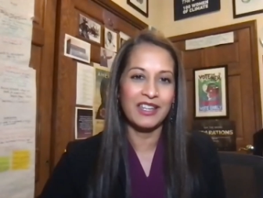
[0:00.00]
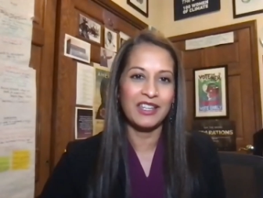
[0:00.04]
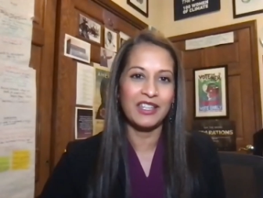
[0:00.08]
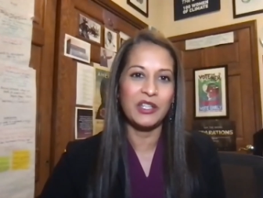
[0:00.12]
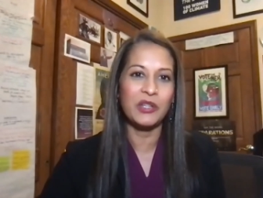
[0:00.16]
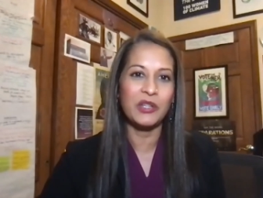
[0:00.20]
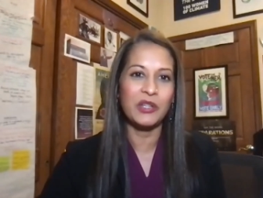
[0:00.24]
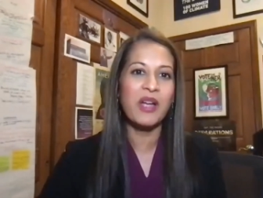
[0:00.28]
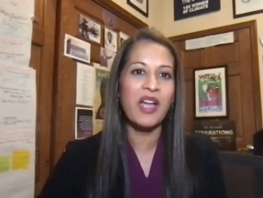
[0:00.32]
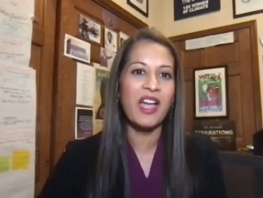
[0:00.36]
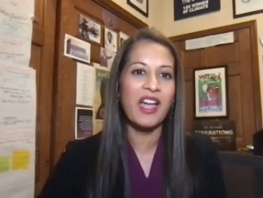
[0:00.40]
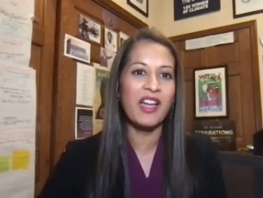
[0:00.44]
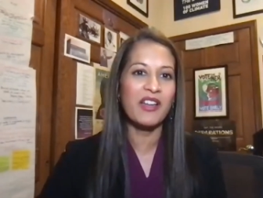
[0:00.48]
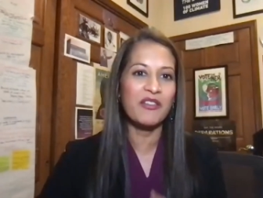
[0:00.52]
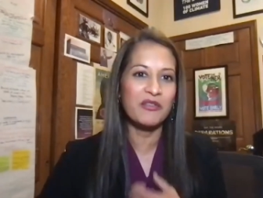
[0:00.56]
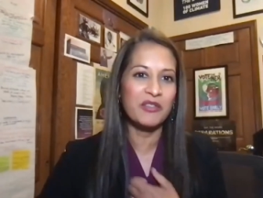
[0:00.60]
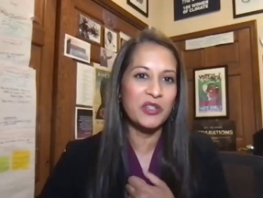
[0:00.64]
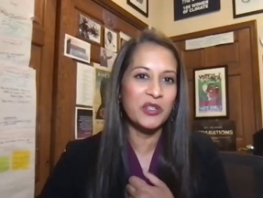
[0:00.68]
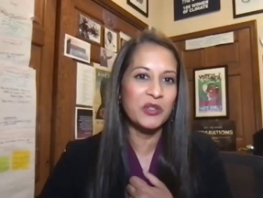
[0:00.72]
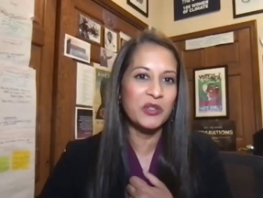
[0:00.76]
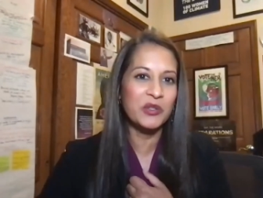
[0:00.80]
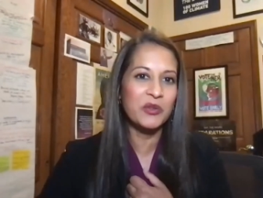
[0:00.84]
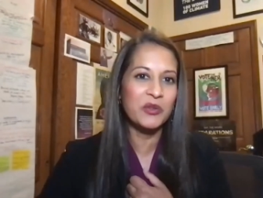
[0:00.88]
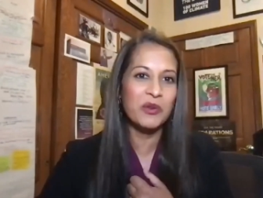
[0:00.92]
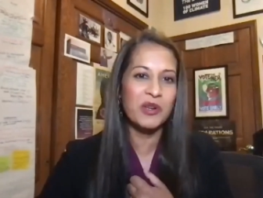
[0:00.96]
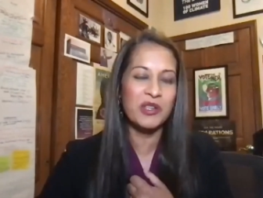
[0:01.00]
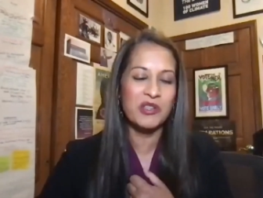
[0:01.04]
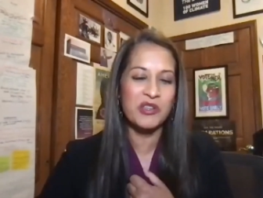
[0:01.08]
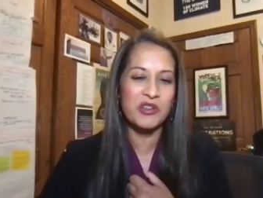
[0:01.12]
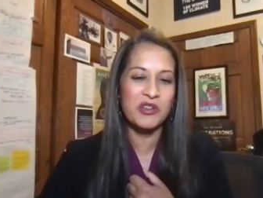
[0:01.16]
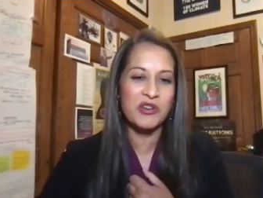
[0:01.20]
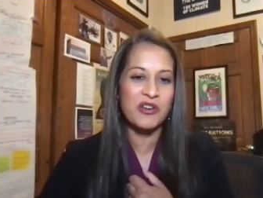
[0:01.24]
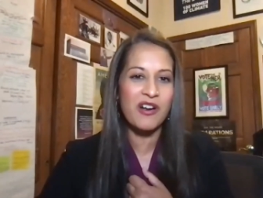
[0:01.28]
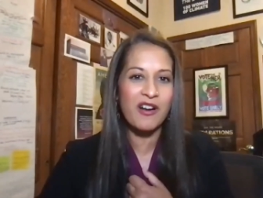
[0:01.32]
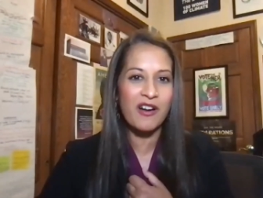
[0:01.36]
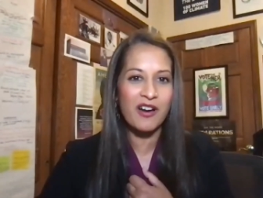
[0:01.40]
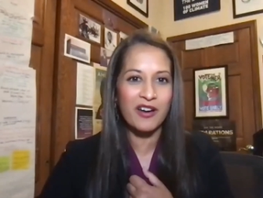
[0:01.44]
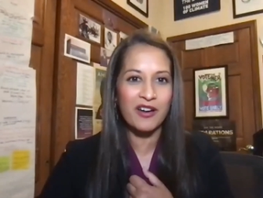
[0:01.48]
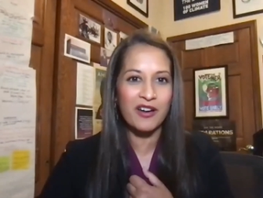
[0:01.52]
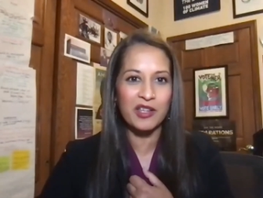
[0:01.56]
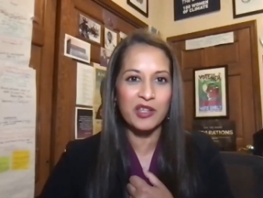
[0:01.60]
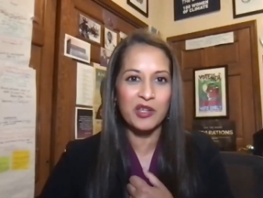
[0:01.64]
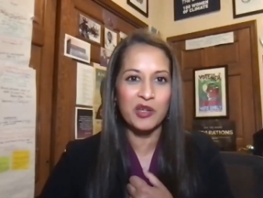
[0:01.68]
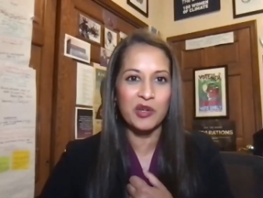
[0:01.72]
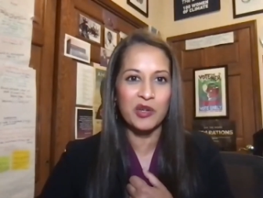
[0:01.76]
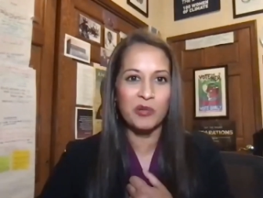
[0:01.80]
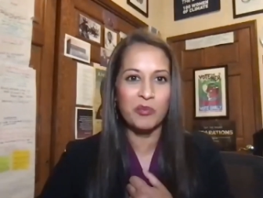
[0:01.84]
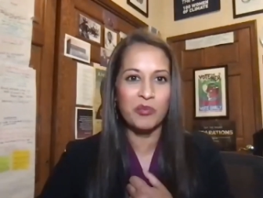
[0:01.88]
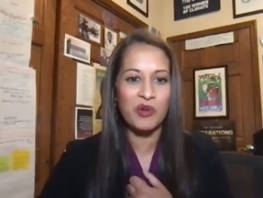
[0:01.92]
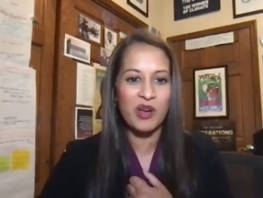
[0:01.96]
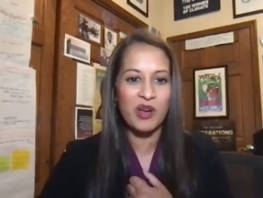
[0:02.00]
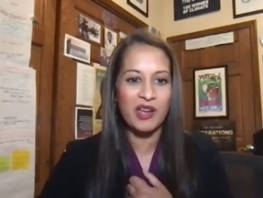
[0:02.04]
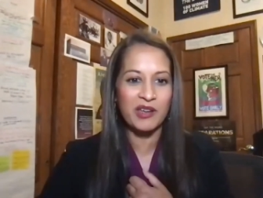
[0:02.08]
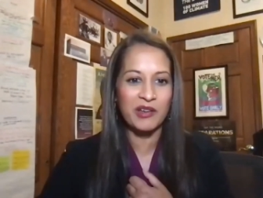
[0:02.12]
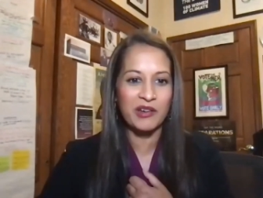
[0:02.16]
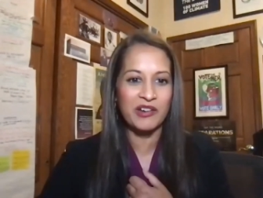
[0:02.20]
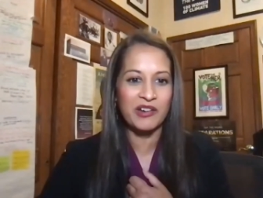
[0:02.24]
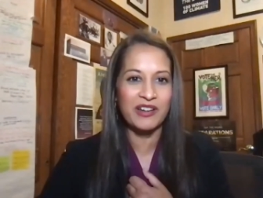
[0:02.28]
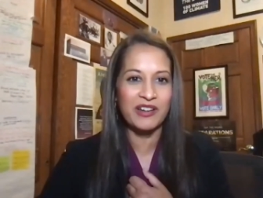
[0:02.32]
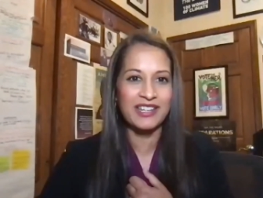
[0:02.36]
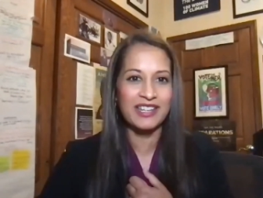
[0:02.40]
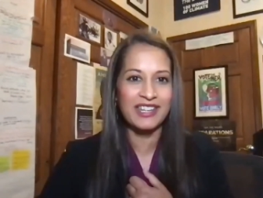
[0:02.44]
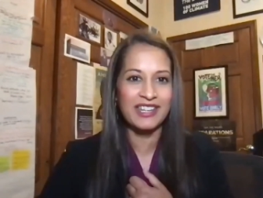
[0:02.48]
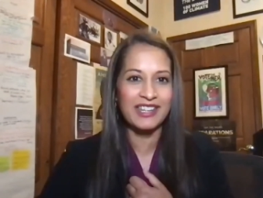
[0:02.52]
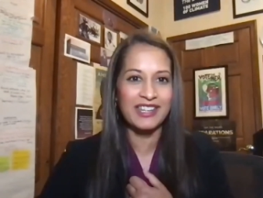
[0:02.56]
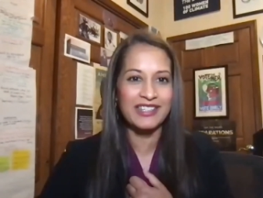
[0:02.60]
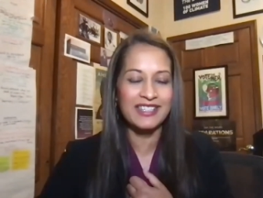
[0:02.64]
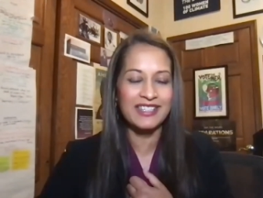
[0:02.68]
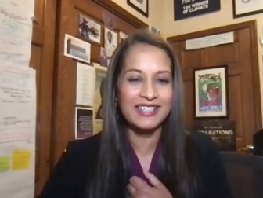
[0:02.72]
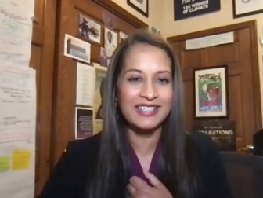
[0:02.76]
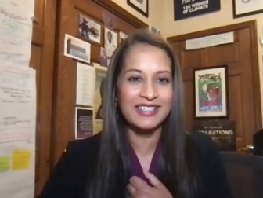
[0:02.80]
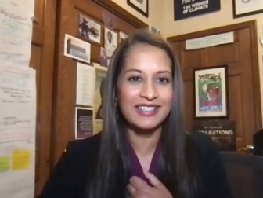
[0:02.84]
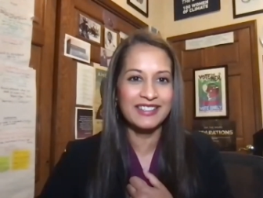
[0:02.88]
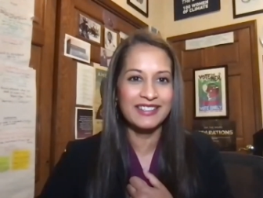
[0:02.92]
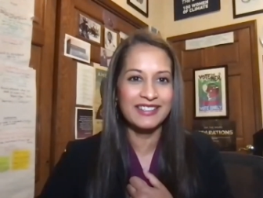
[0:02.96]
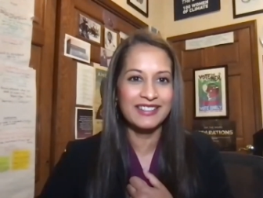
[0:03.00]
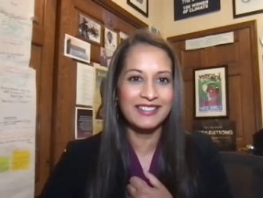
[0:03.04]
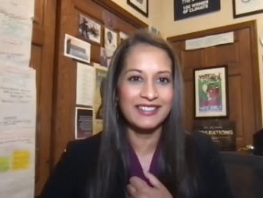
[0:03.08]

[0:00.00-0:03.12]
you have you and your heart and your priorities.